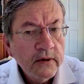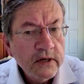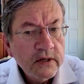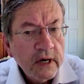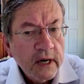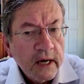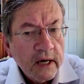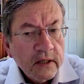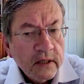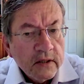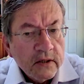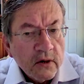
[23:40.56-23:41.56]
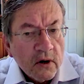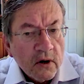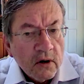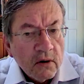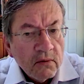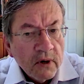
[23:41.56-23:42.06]
So these connections
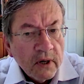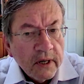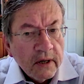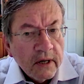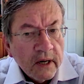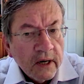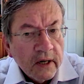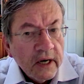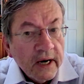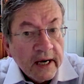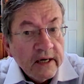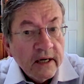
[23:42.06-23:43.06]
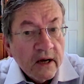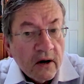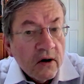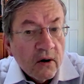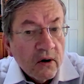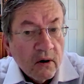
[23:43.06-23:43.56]
are really kind
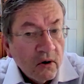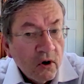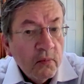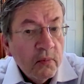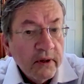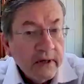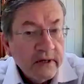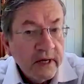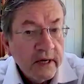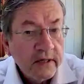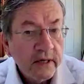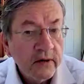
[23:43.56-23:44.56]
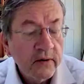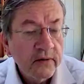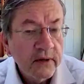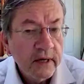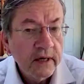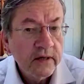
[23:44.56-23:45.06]
of global these days. I
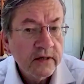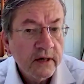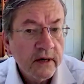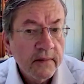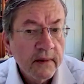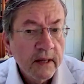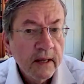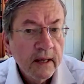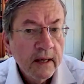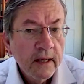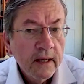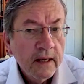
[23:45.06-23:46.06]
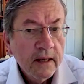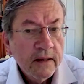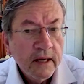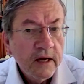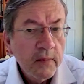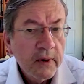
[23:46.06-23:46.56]
don't think it's
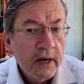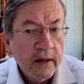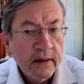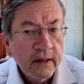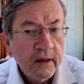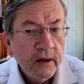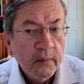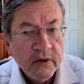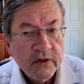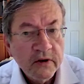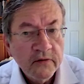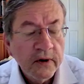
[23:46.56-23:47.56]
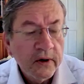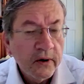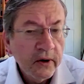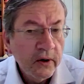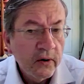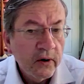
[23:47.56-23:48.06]
thinking about
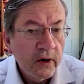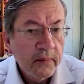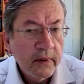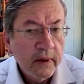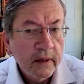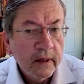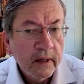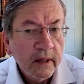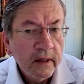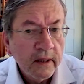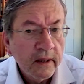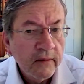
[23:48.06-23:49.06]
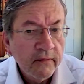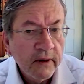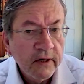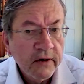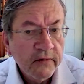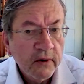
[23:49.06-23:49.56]
Pacific or Europe in
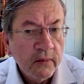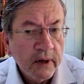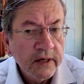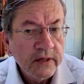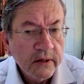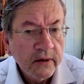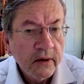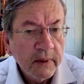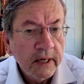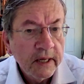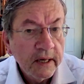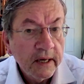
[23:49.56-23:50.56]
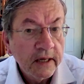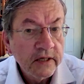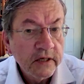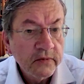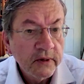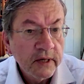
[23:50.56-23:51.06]
very different ways. There are many
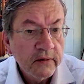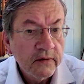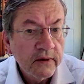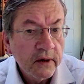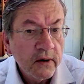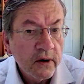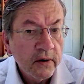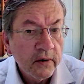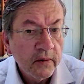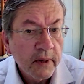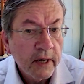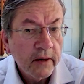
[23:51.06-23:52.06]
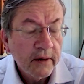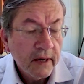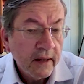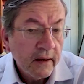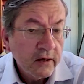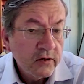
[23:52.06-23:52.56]
connections we have to think harder about,
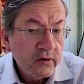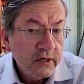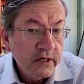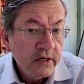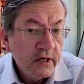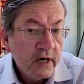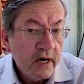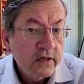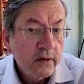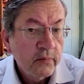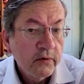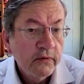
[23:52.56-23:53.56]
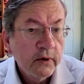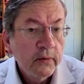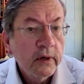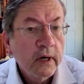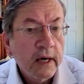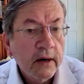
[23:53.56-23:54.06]
and a strategic concept
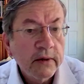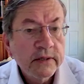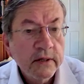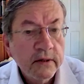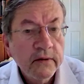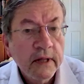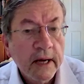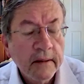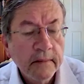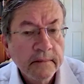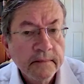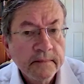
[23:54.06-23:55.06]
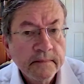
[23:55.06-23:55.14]
review would allow us to do that.